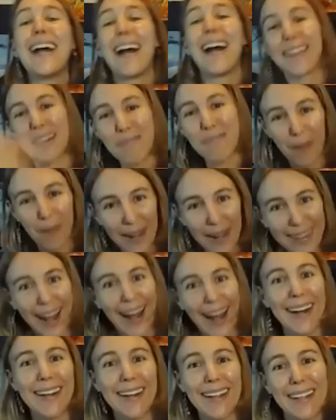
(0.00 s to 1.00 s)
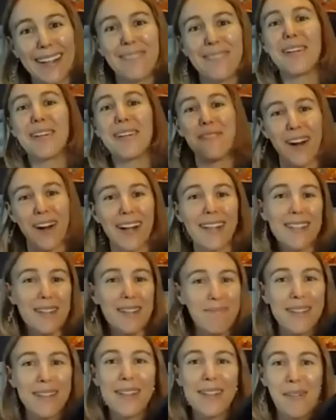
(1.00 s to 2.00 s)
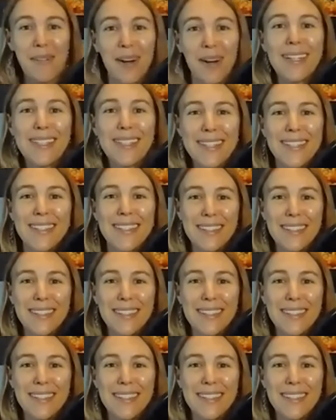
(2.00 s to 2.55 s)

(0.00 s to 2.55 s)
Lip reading: and then bring that in when you find something that works